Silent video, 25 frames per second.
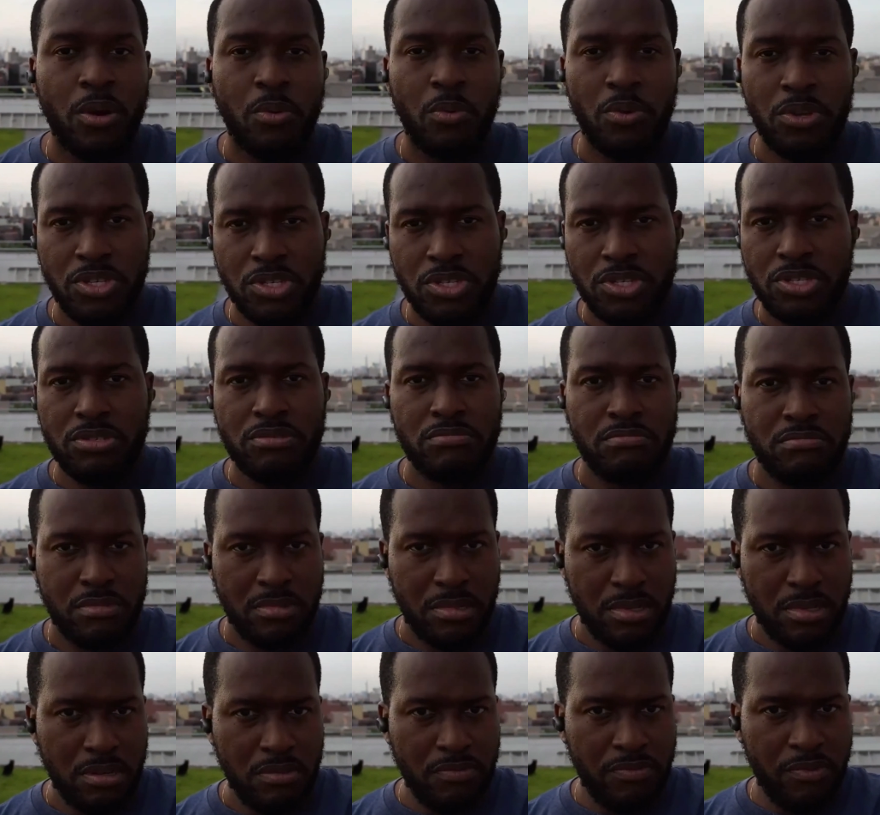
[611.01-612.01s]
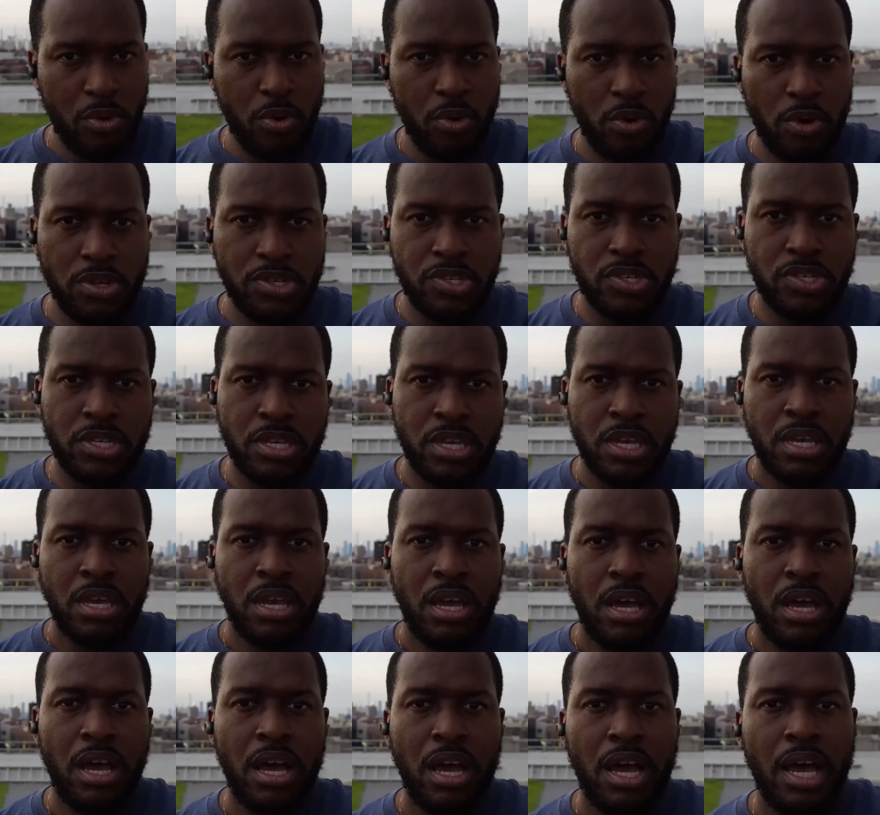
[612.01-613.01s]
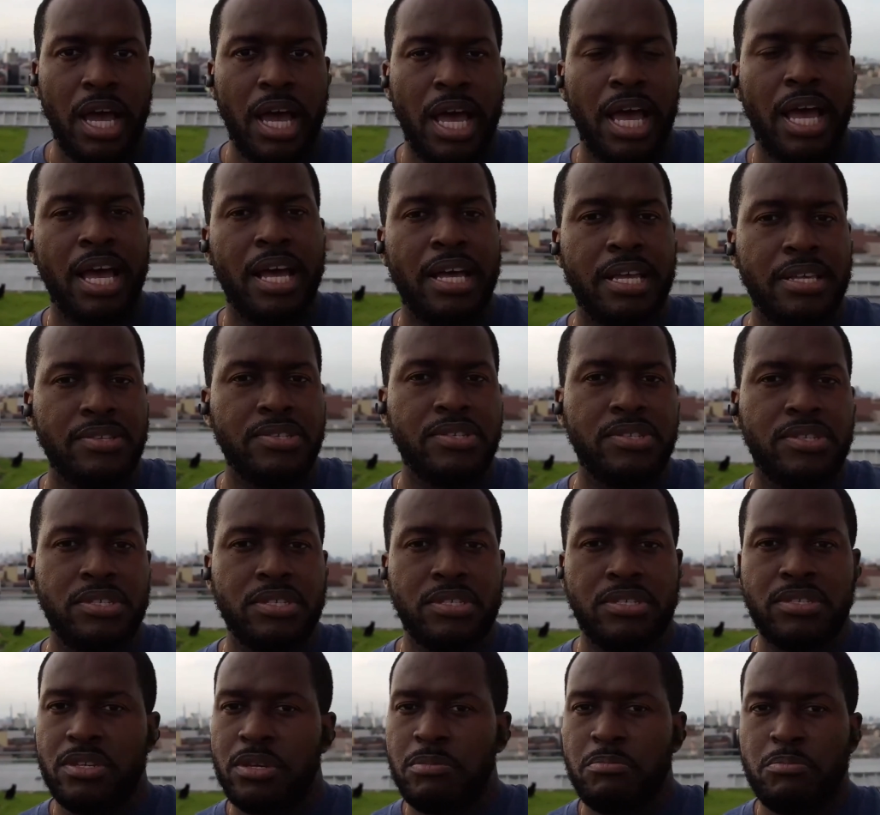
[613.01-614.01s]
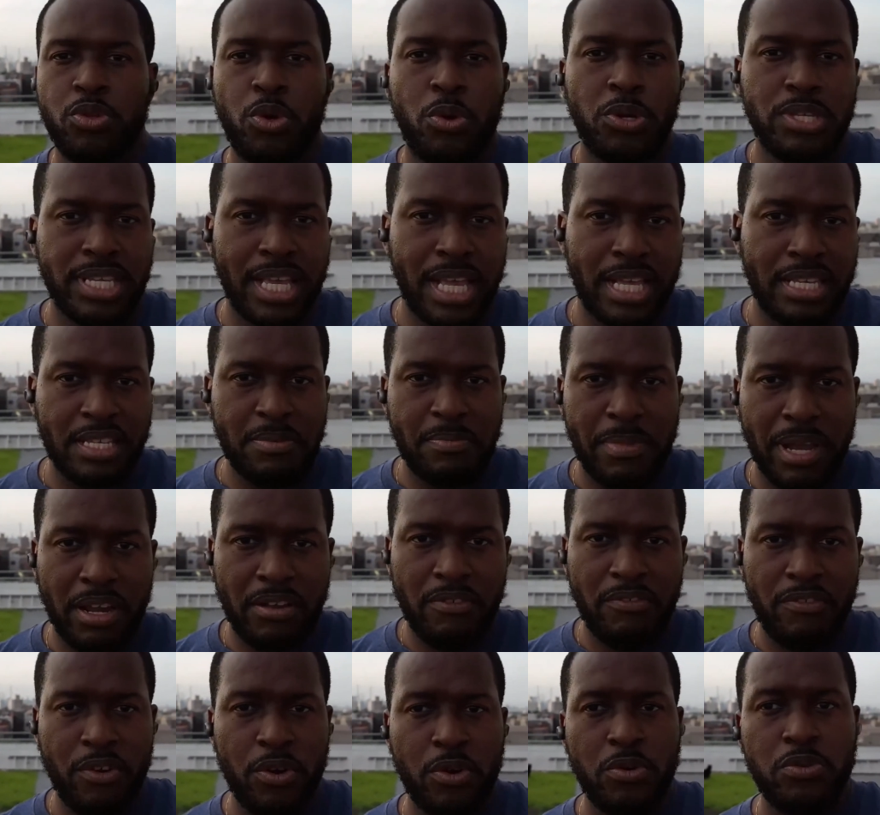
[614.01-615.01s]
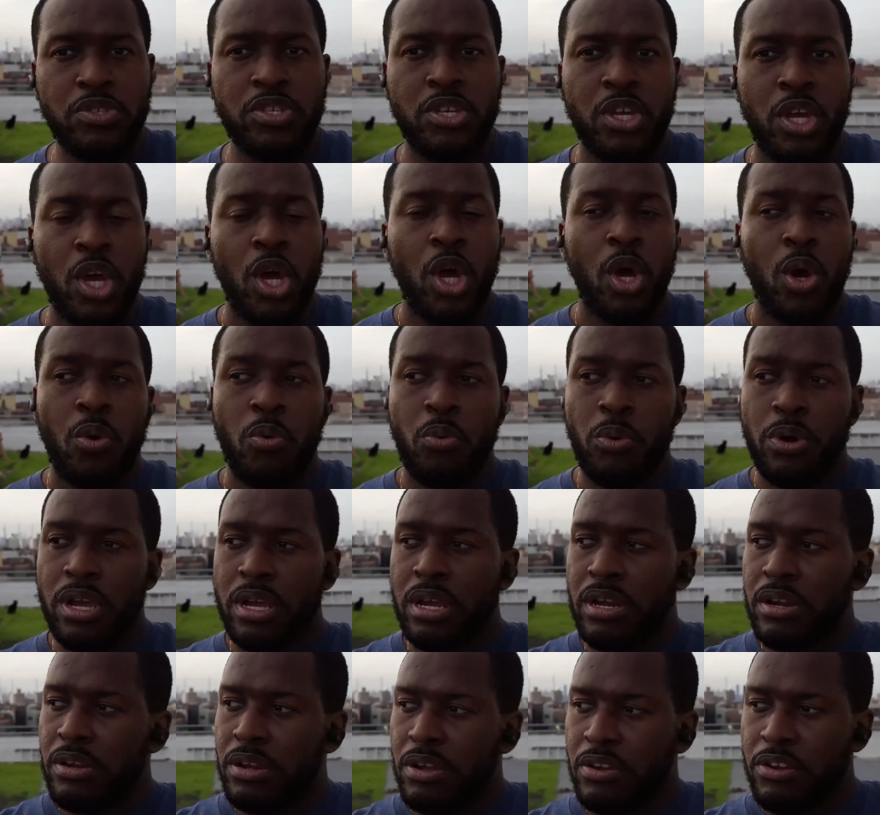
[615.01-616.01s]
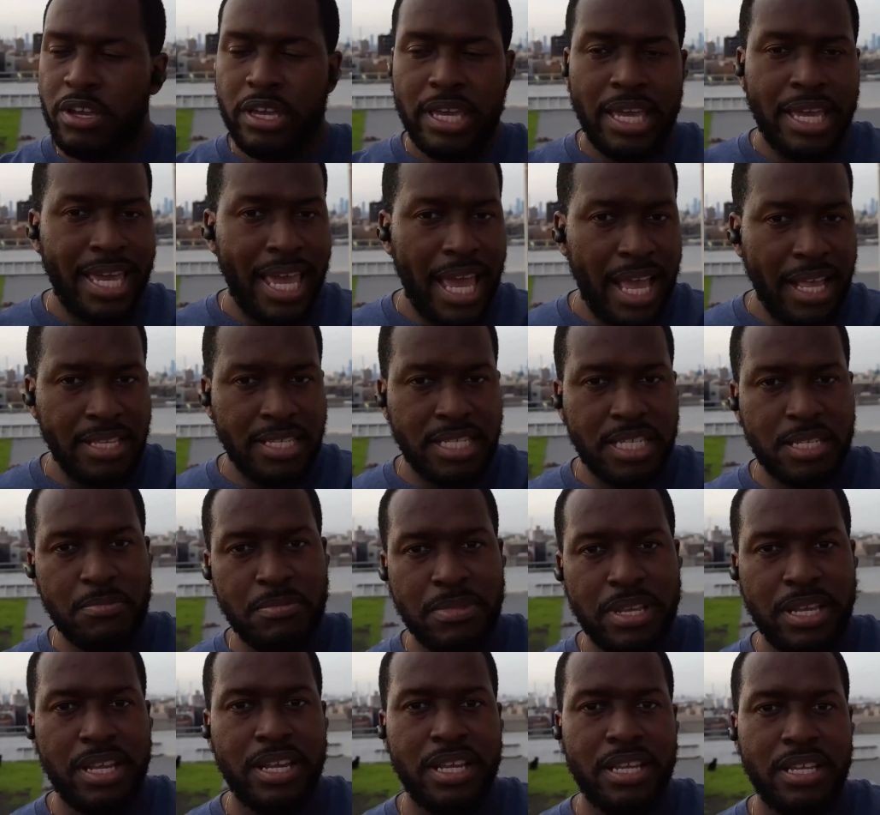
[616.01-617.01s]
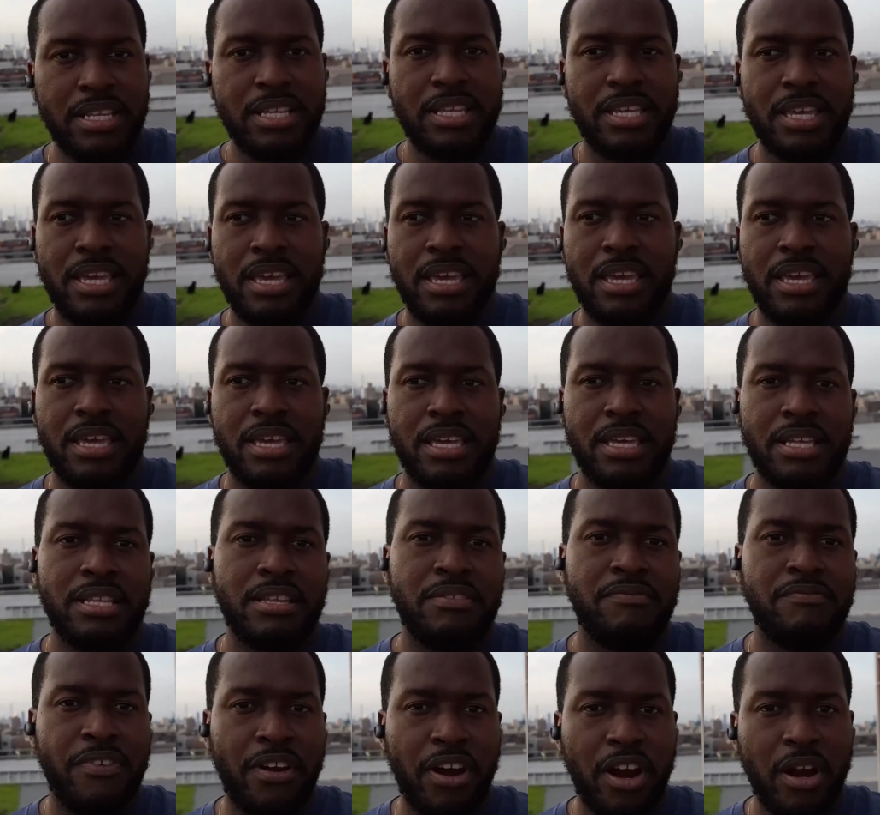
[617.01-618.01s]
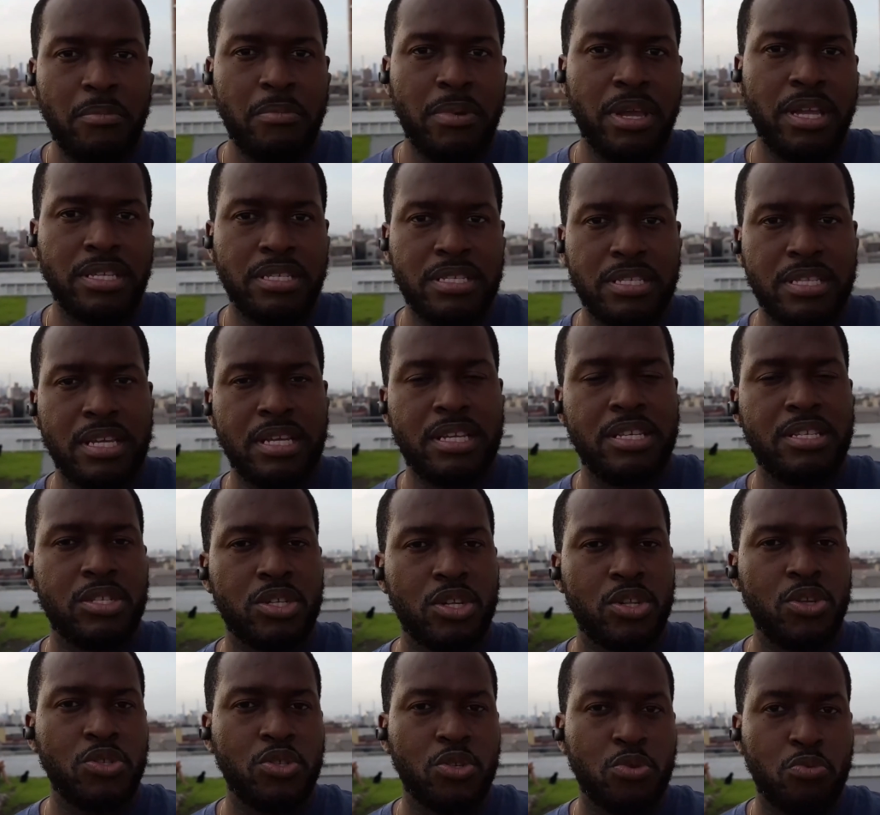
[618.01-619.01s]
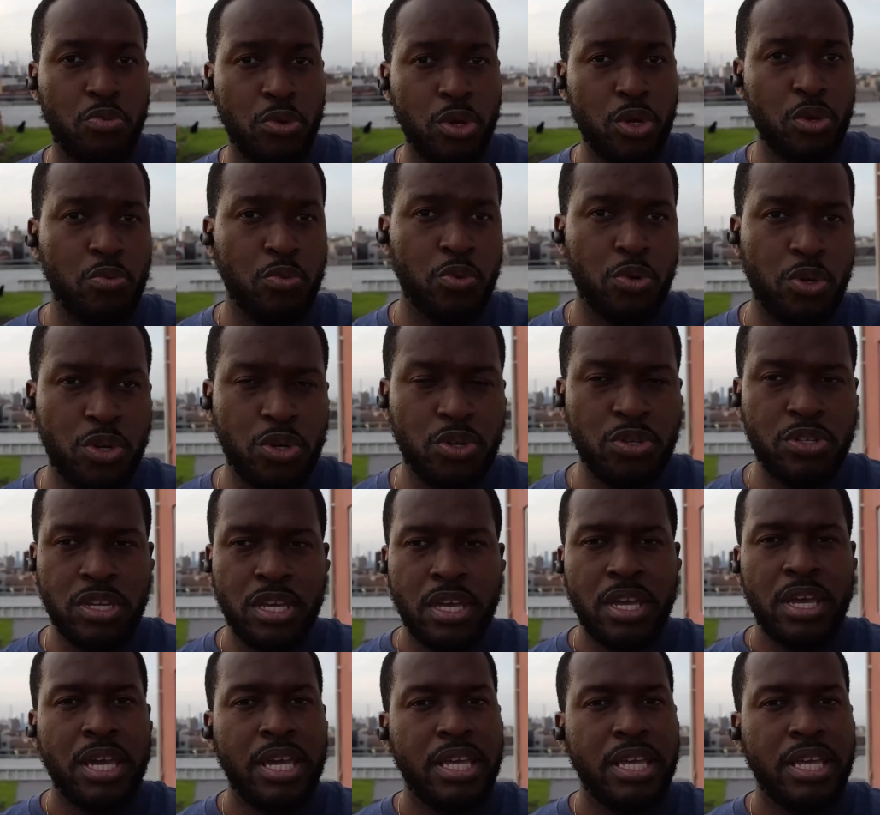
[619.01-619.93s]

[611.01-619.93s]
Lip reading: which of course has some noise canceling microphones, where again simulating an environment that is close to the real world.